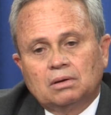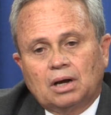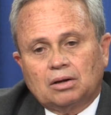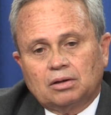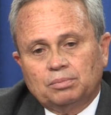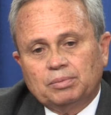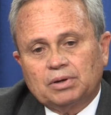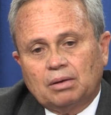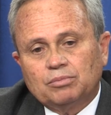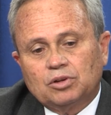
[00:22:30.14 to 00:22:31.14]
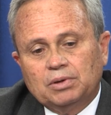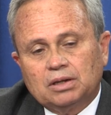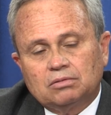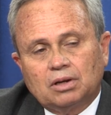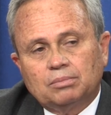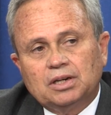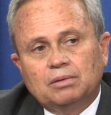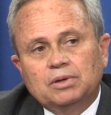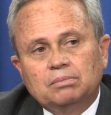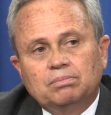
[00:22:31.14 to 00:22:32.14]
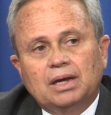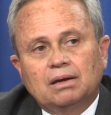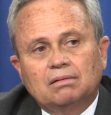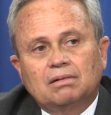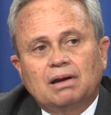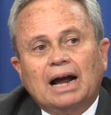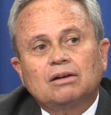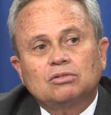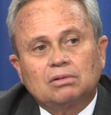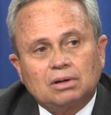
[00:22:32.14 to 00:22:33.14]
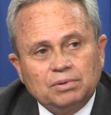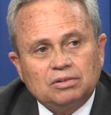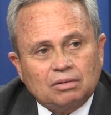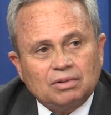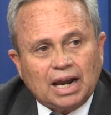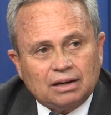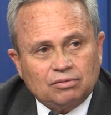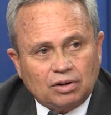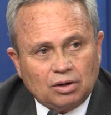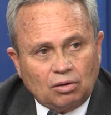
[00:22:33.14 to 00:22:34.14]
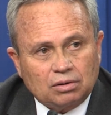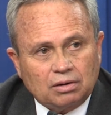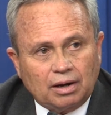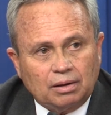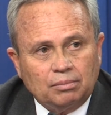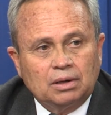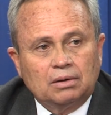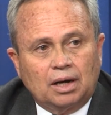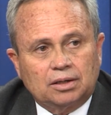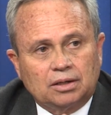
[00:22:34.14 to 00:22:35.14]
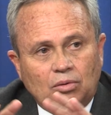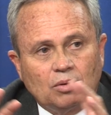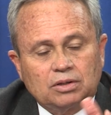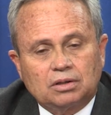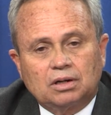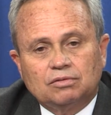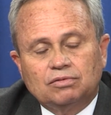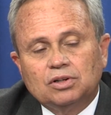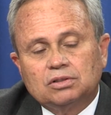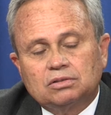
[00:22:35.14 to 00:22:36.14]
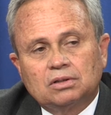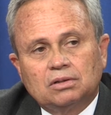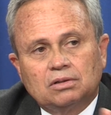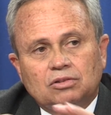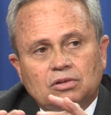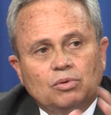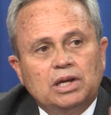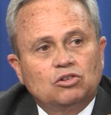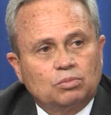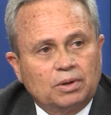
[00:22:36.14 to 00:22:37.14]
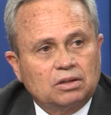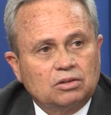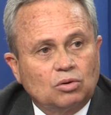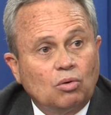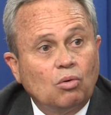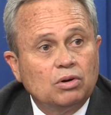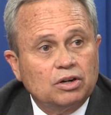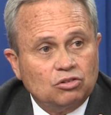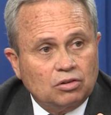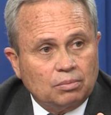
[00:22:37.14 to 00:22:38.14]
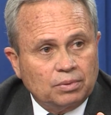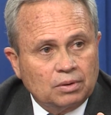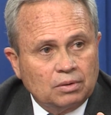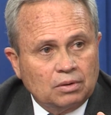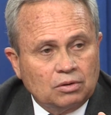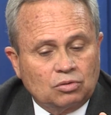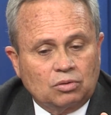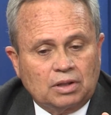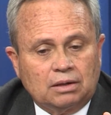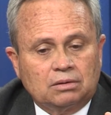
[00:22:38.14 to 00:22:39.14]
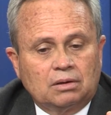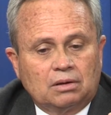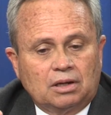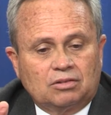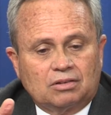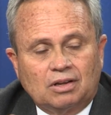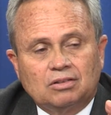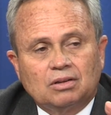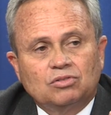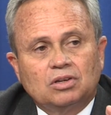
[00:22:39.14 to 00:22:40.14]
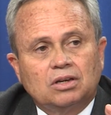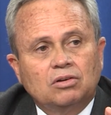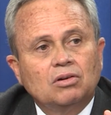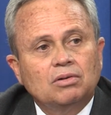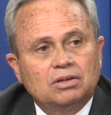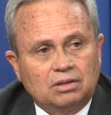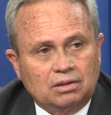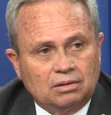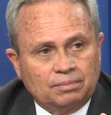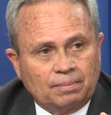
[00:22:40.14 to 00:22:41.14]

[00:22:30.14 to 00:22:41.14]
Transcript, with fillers: a lot of people come to me and tell me they've been paying tax on a piece of land for a long time, and they now want to convert this arrangement into ownership, so that it's a sense of security.